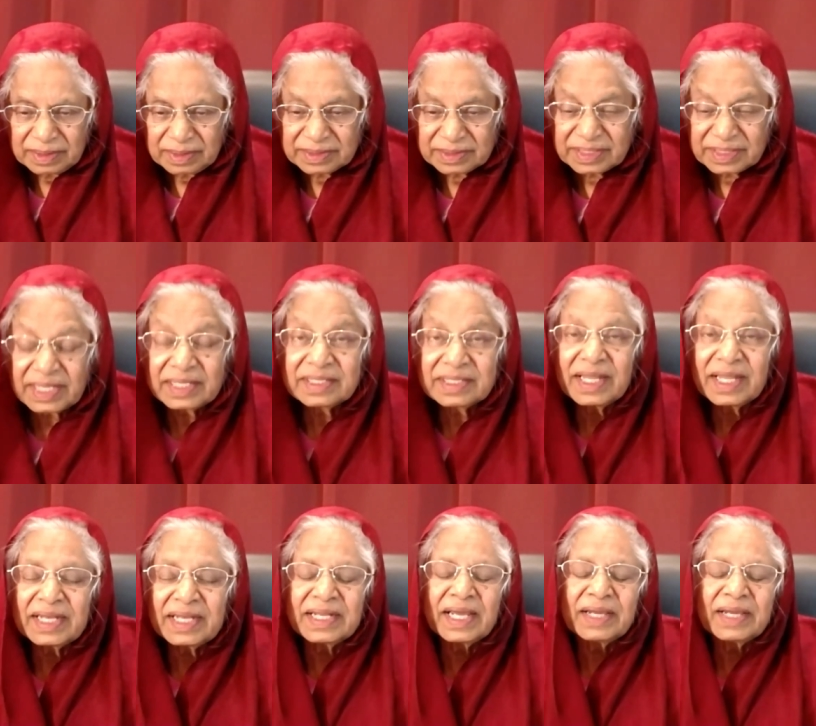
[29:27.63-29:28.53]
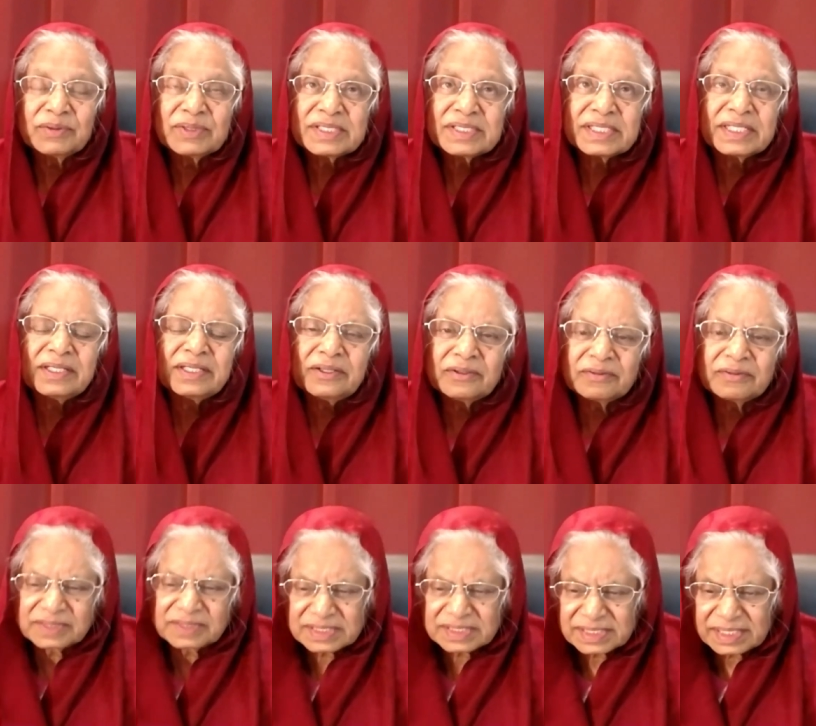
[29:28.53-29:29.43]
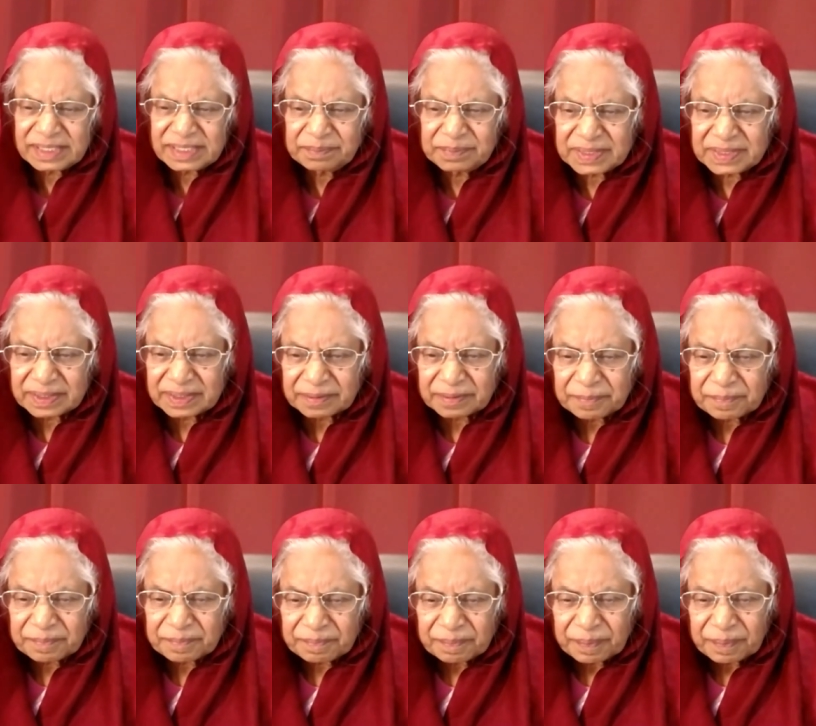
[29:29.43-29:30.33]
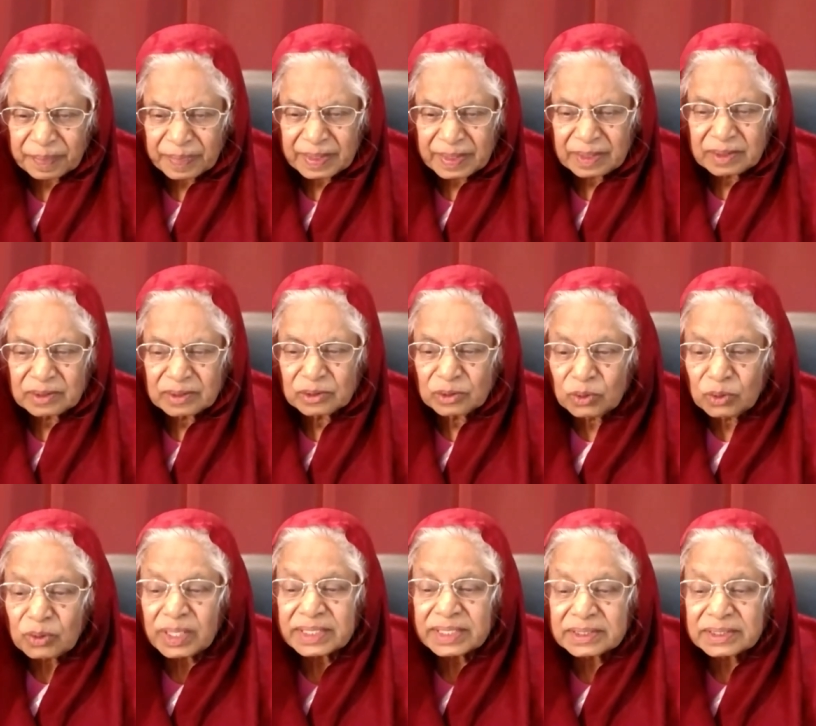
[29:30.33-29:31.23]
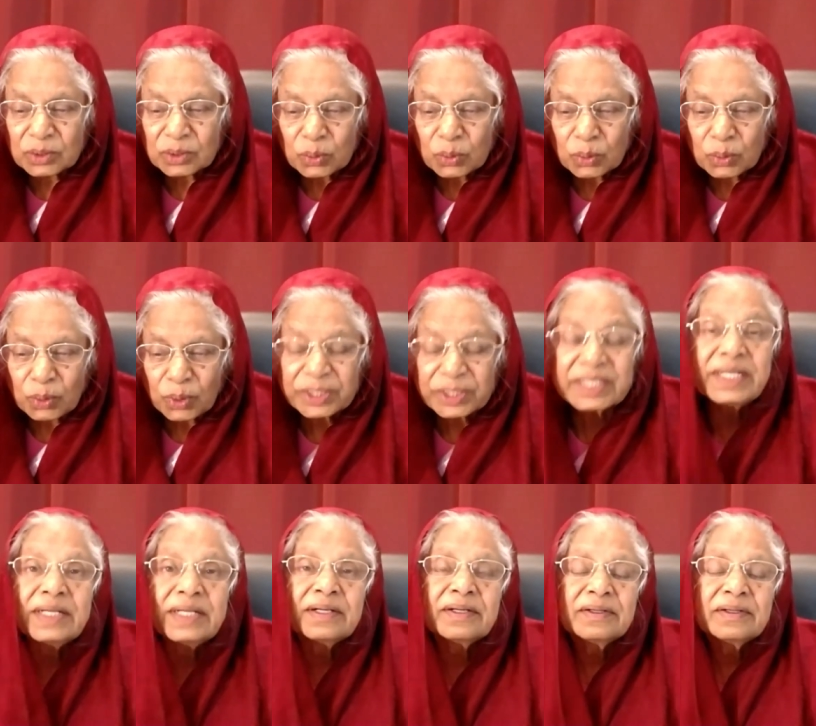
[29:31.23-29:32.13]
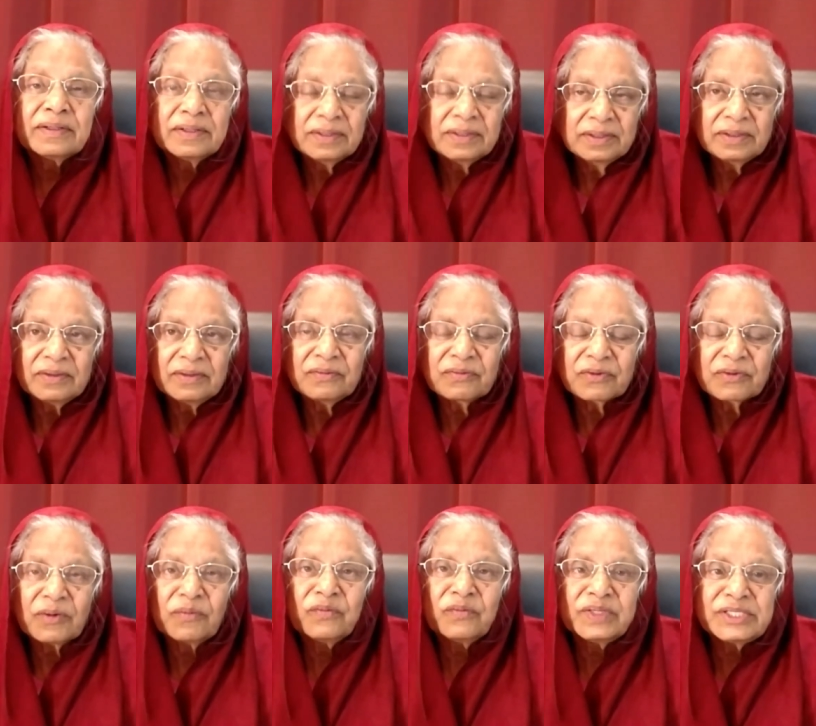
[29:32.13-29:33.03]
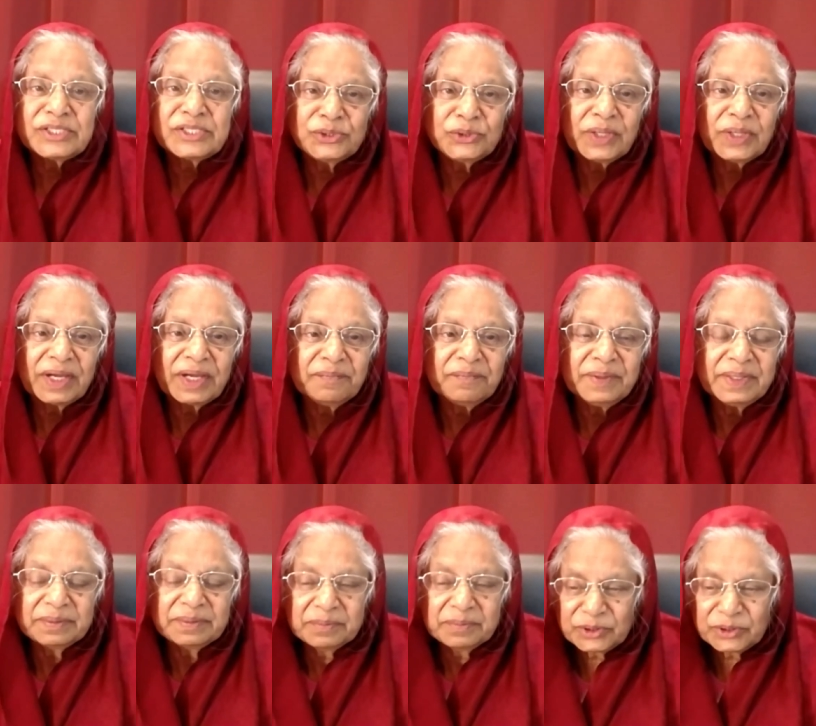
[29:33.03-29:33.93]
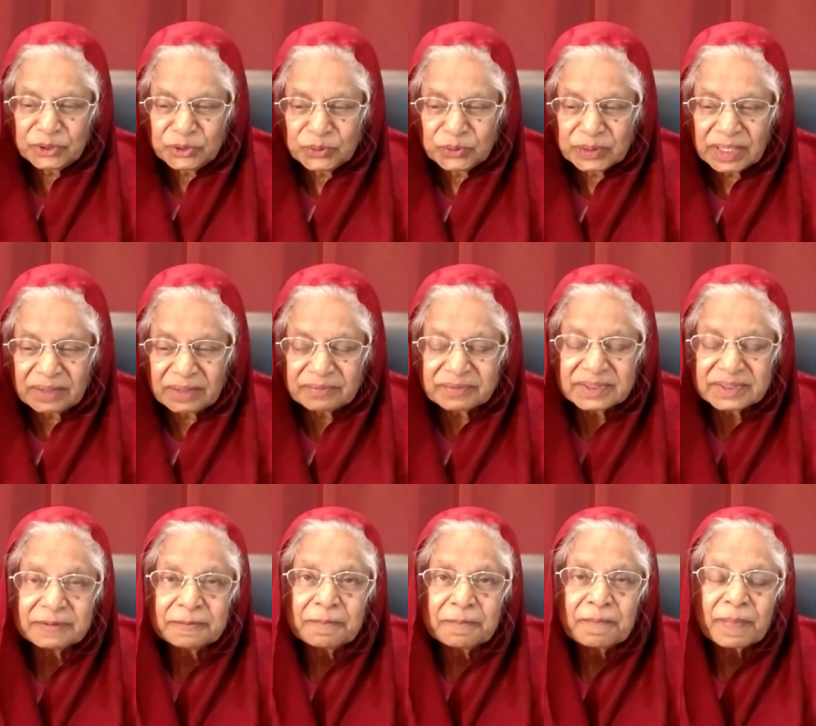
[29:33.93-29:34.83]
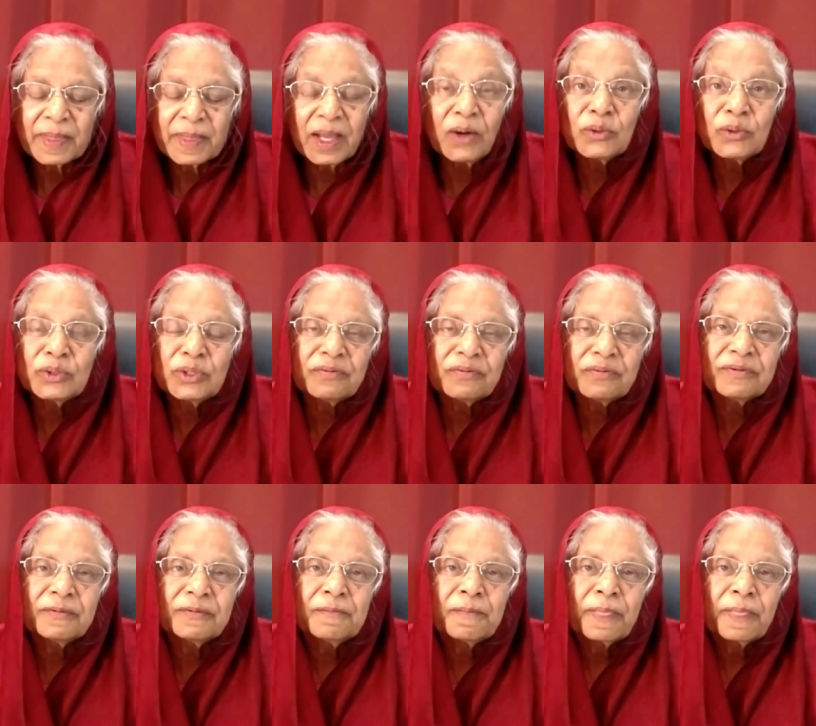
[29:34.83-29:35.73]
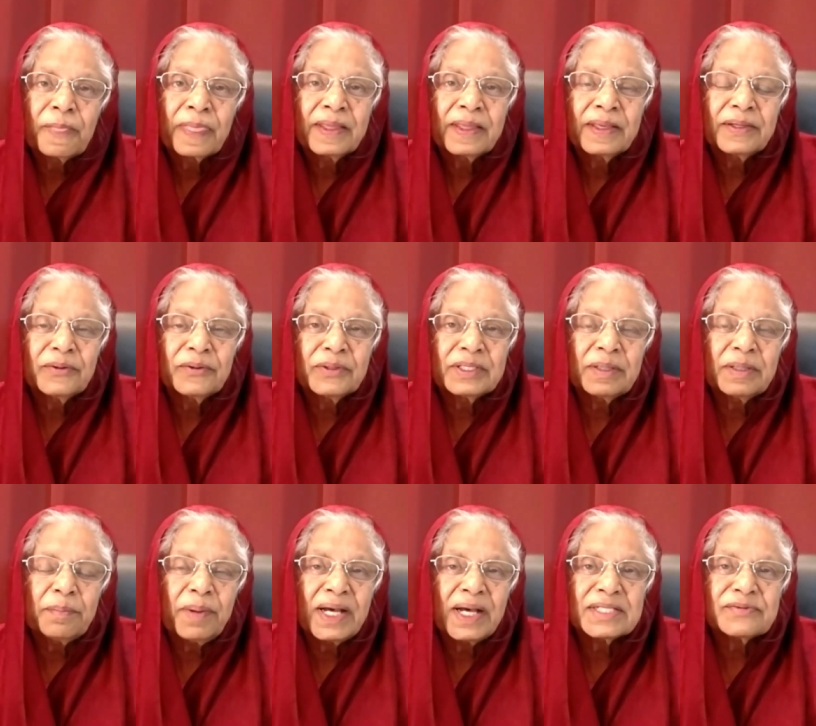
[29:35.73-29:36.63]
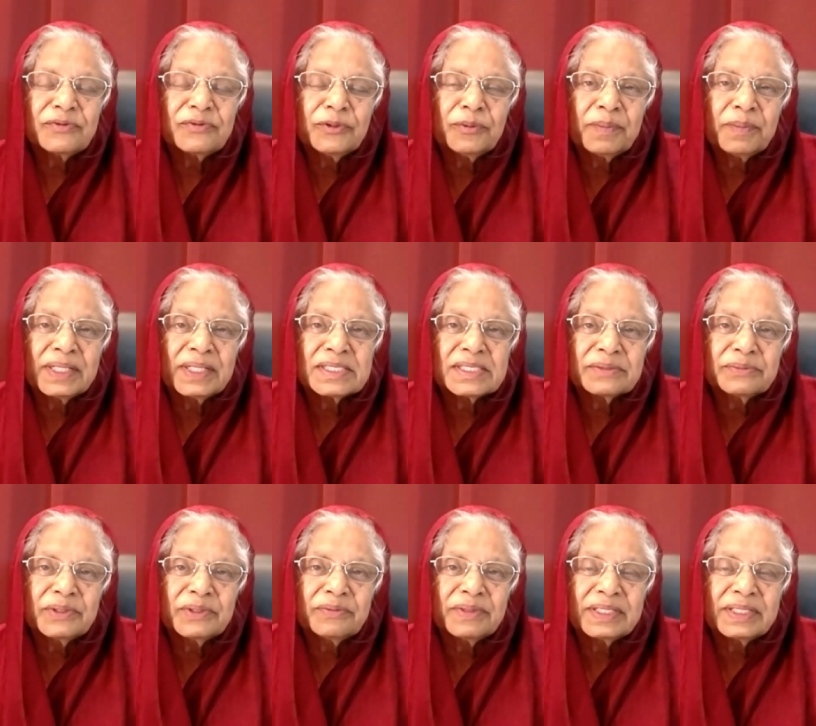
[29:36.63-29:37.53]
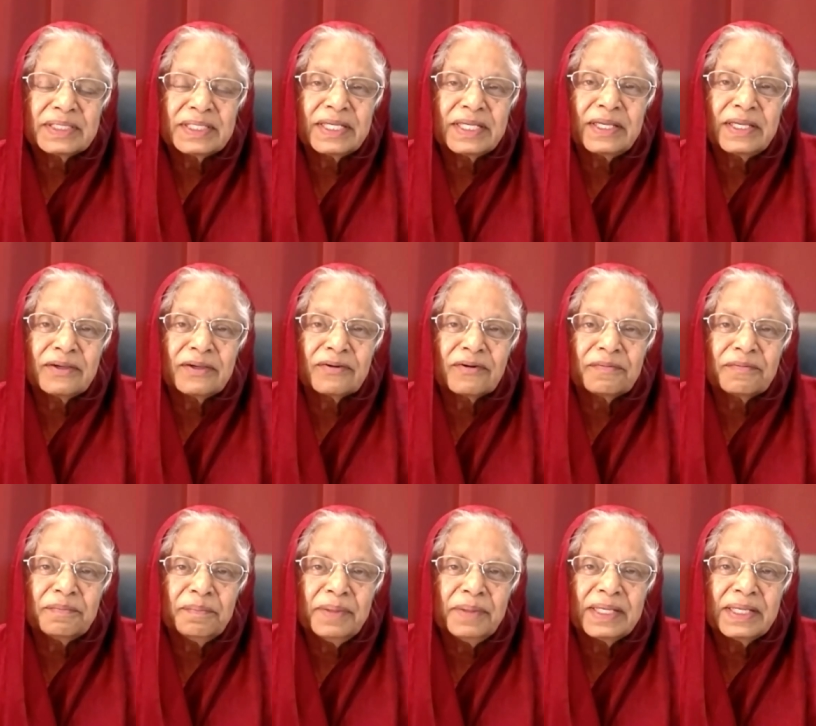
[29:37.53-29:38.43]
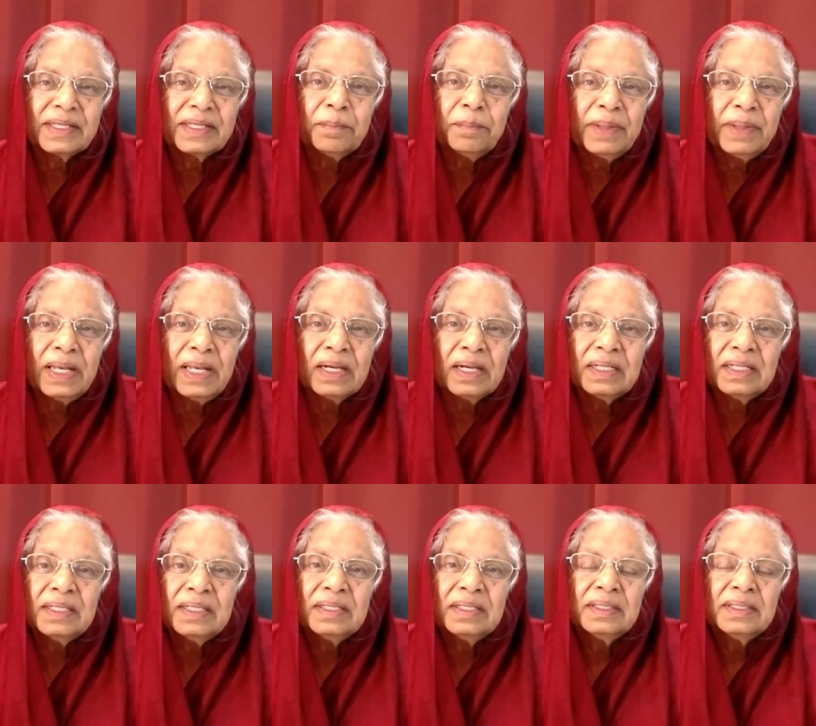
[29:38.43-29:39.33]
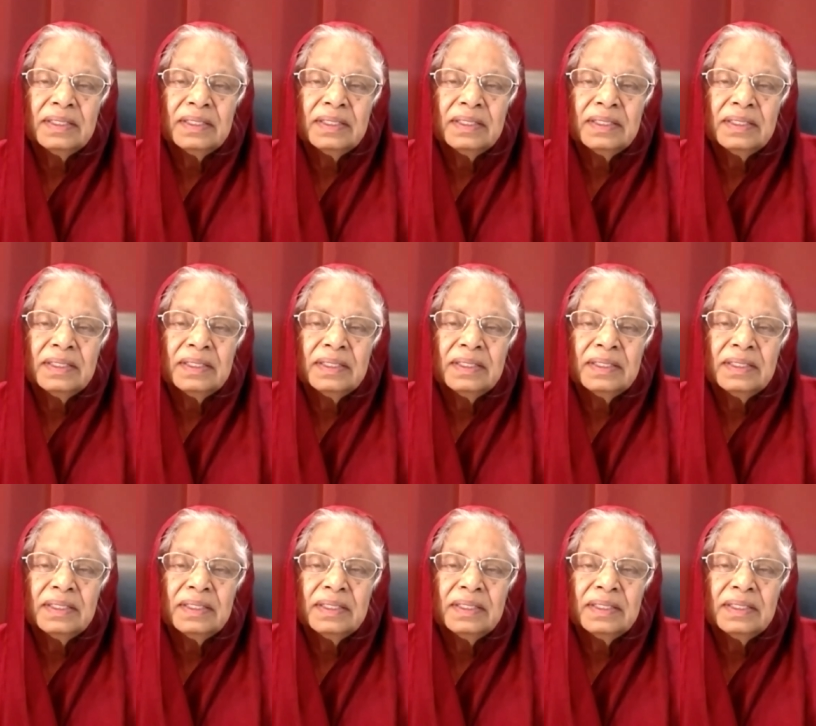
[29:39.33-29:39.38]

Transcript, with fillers: And, and that I was thinking of the same thing. Look at the quarry from which you have been hewn after, out of. You know, in the past few months, we were thinking of being a pillar